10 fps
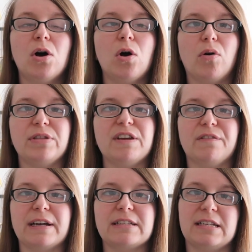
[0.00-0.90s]
on the
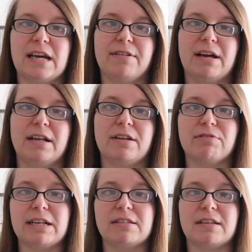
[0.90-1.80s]
affected area and
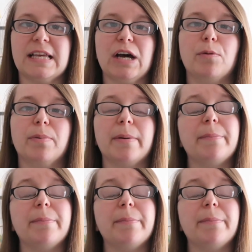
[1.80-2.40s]
it really does help.